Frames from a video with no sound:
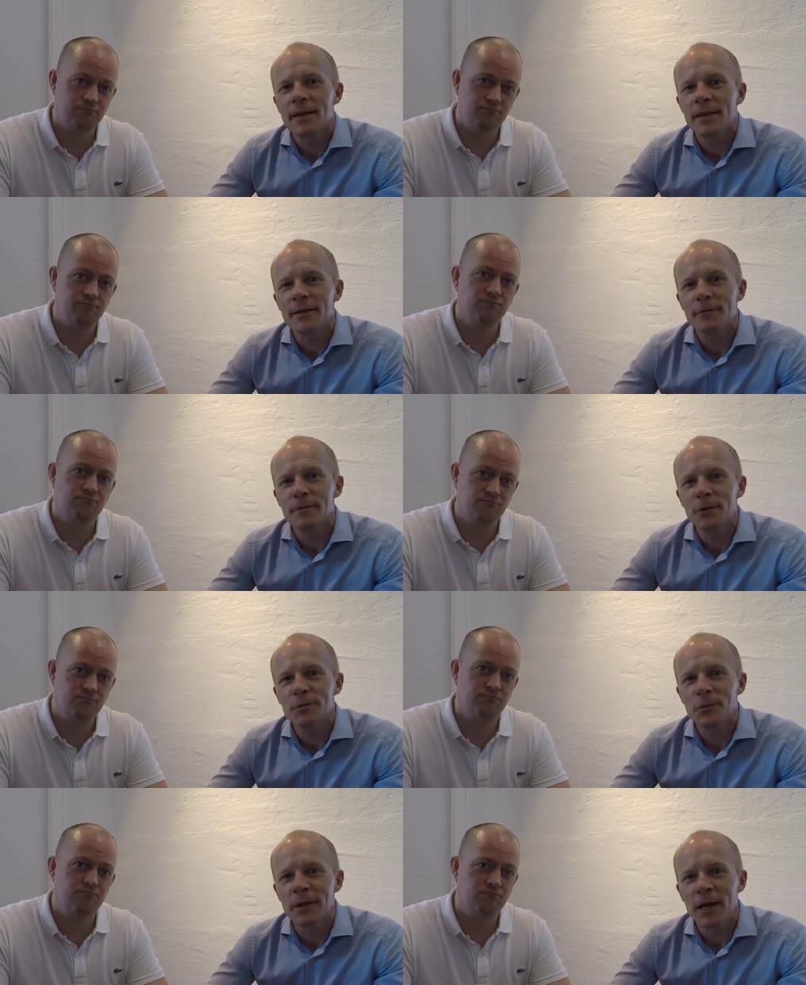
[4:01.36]
Speaker 1: the
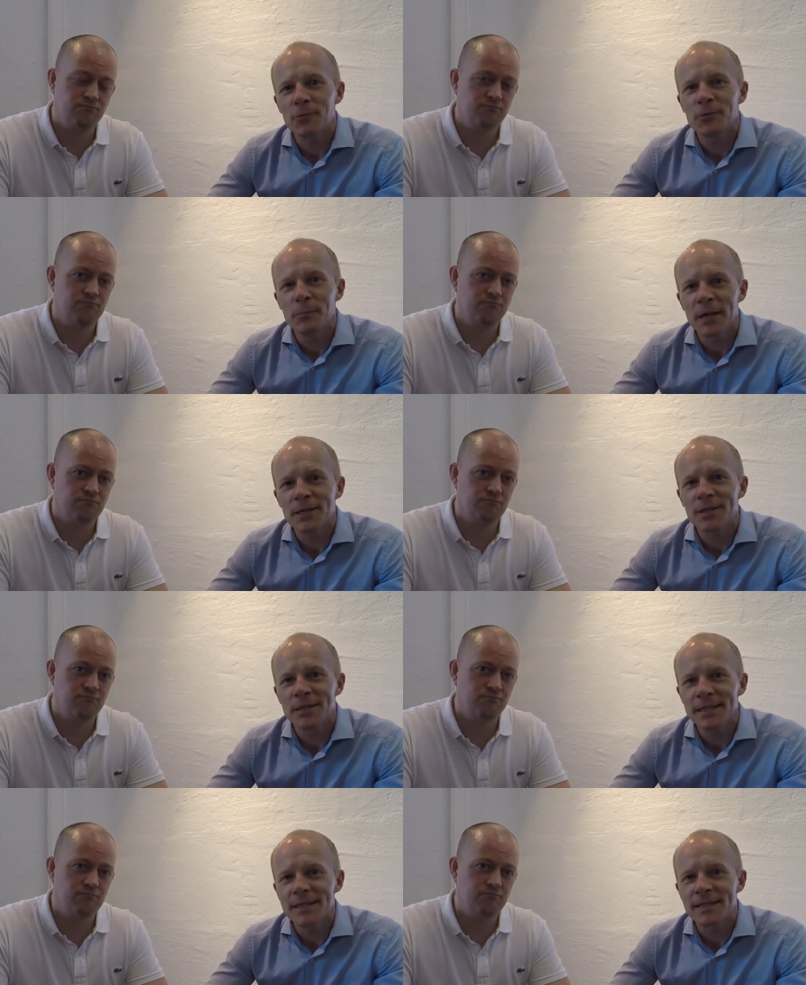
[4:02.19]
first one I would
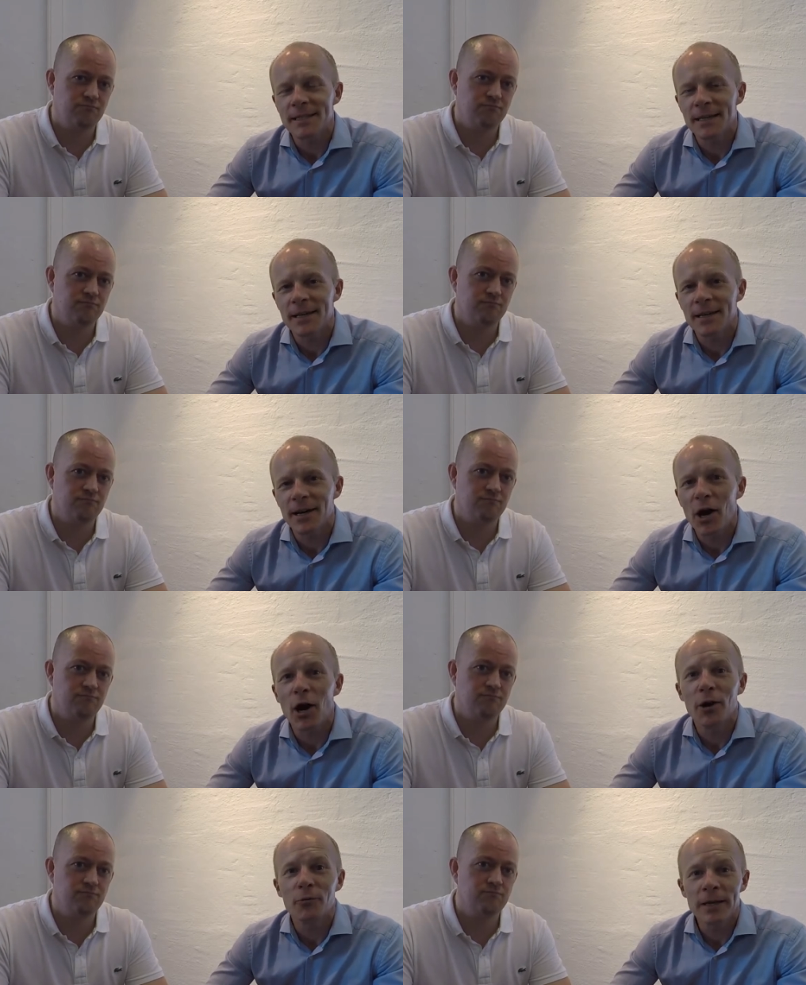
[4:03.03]
mention is
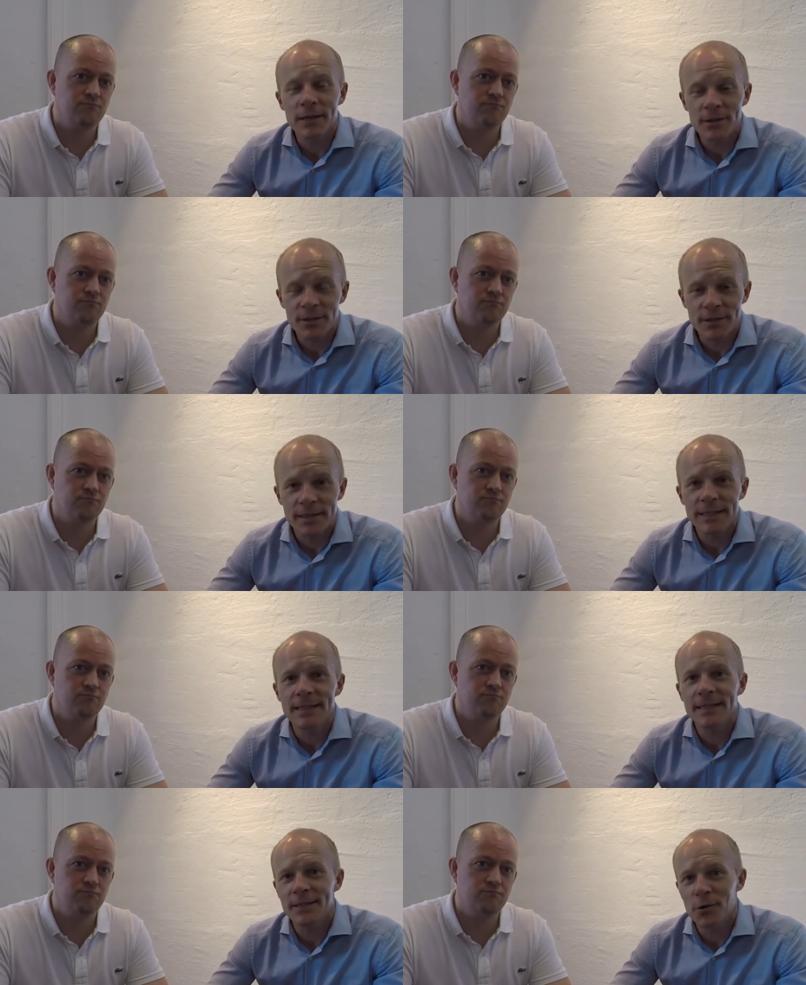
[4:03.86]
hiring a
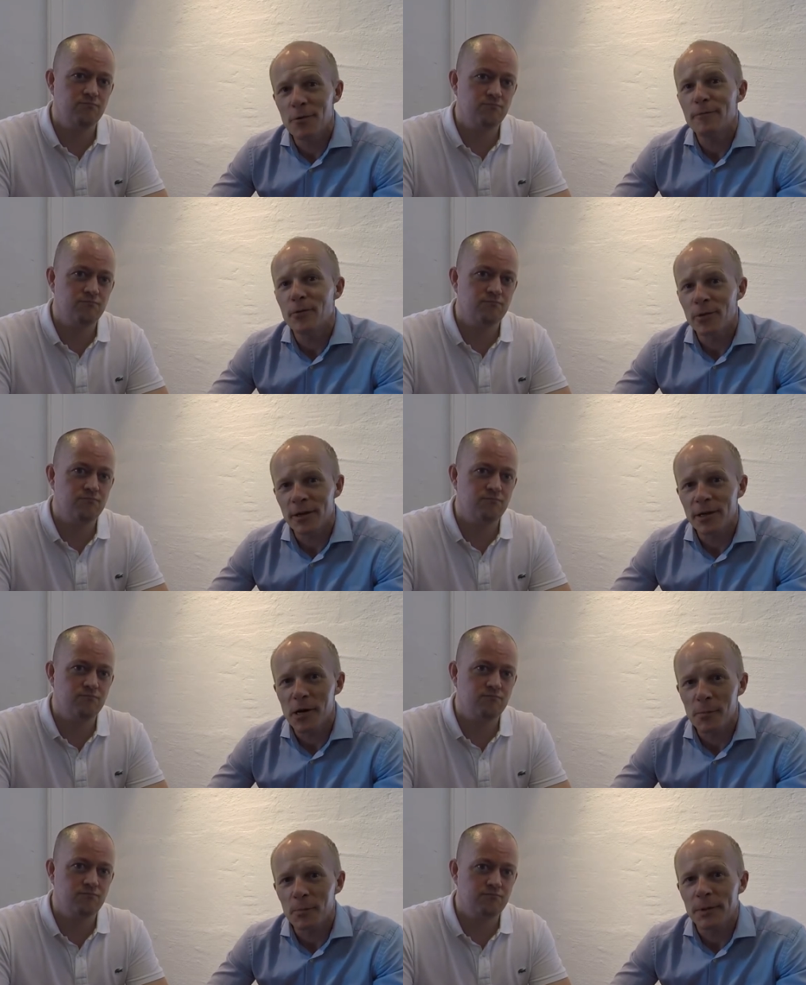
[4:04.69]
CEO for the
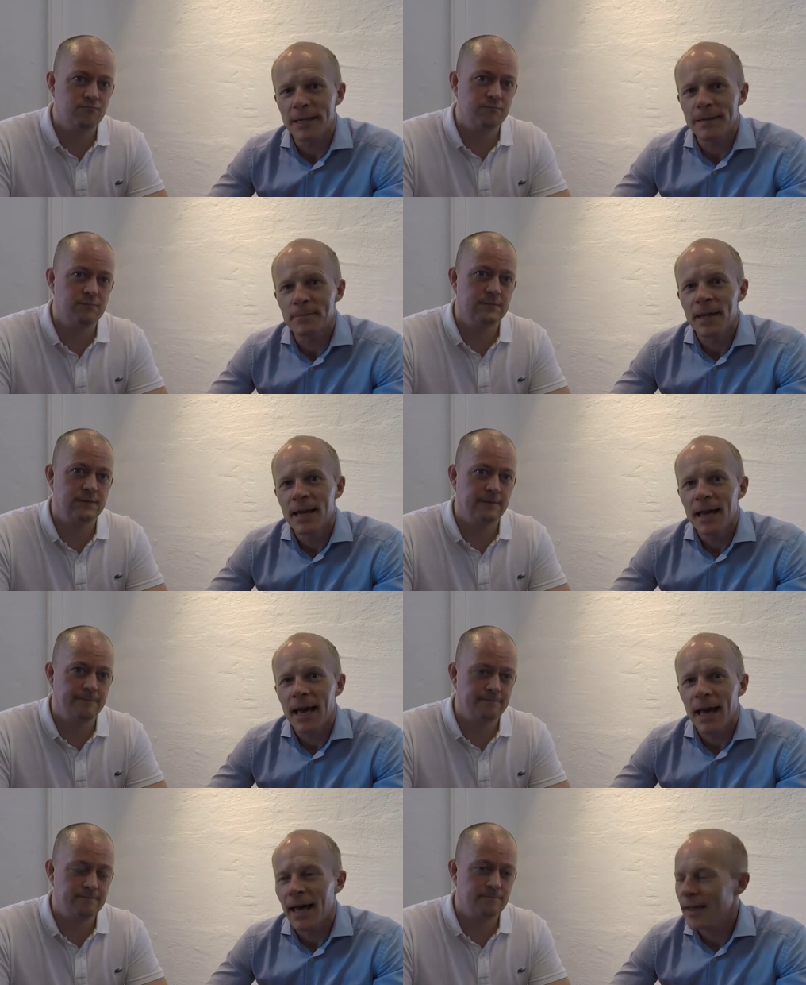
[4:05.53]
company.
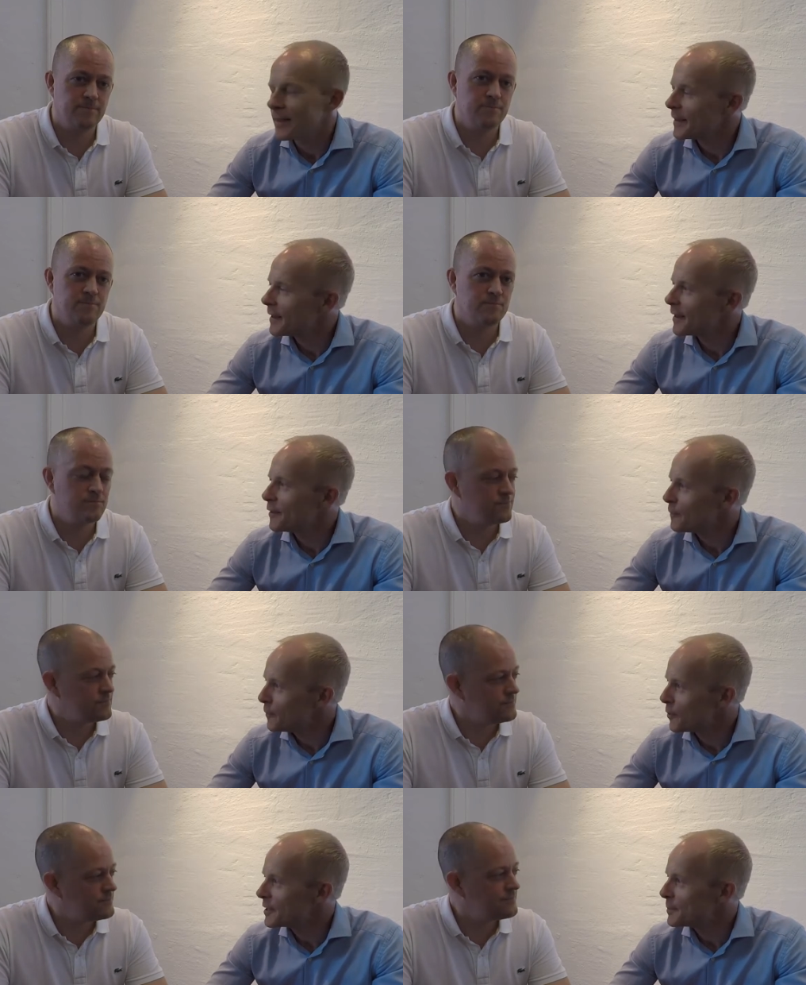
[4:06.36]
And uh, the
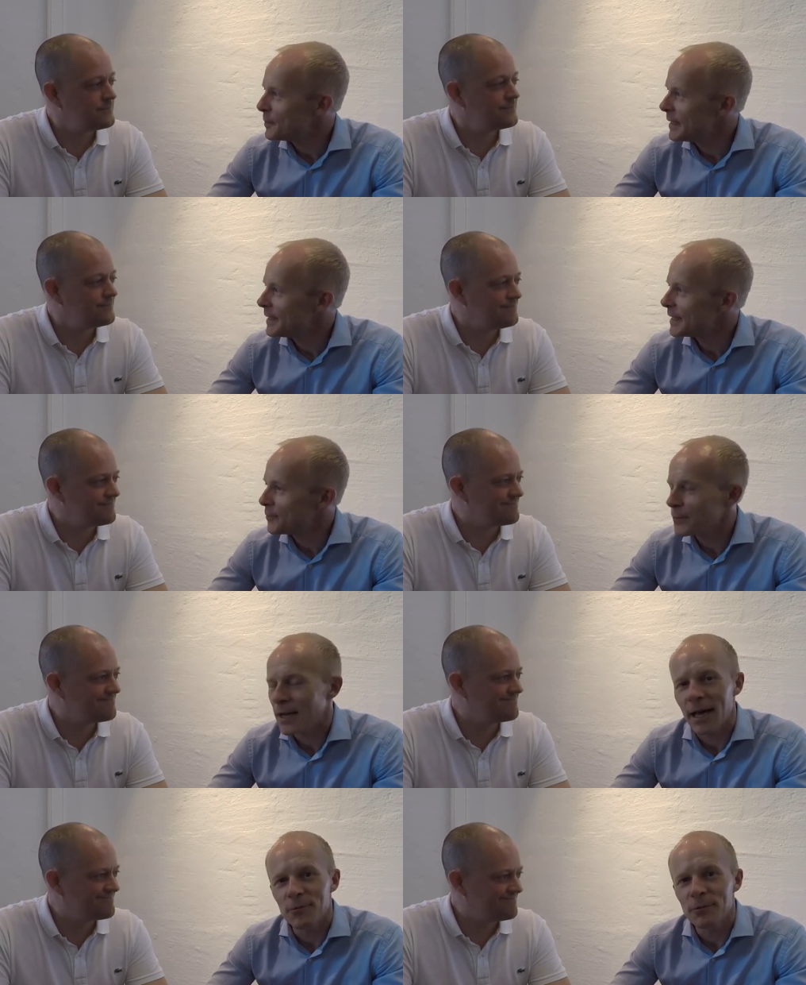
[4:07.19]
first meeting we
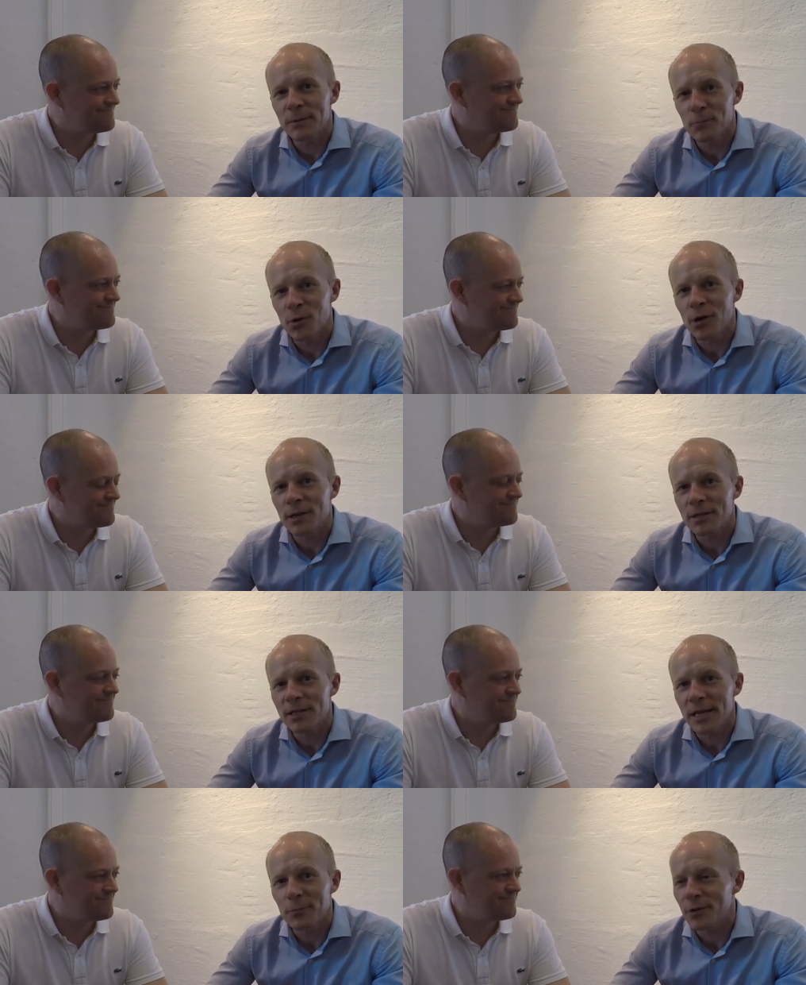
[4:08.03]
had with Mark
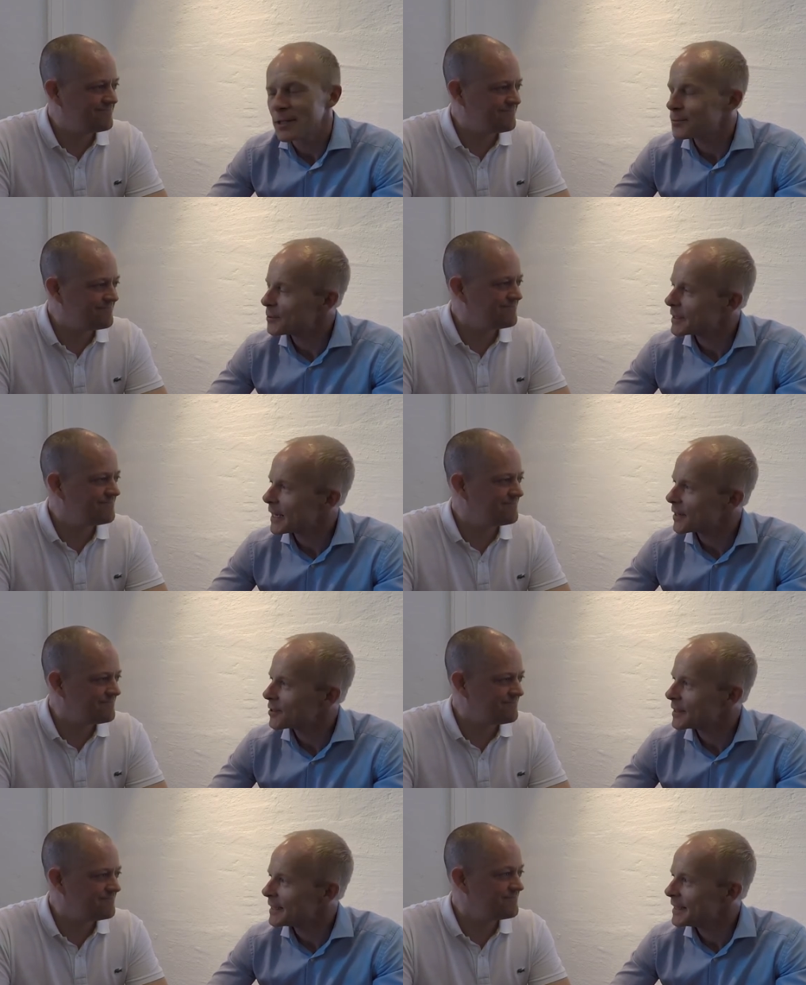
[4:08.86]
Chambers was
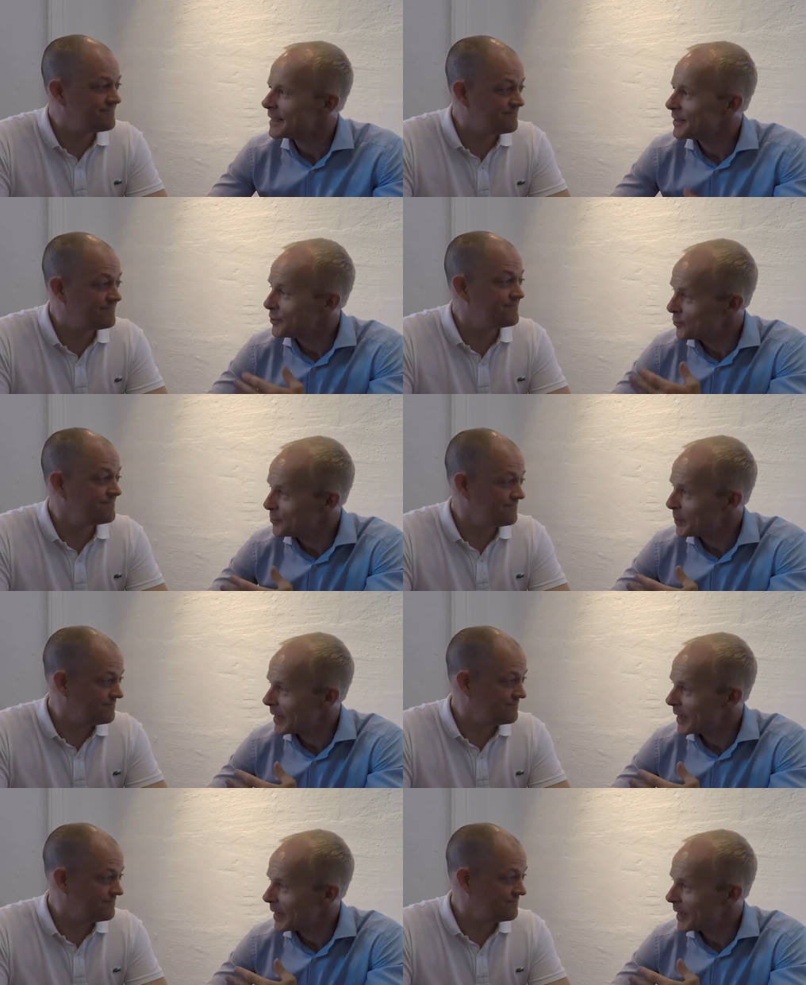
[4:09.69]
actually you,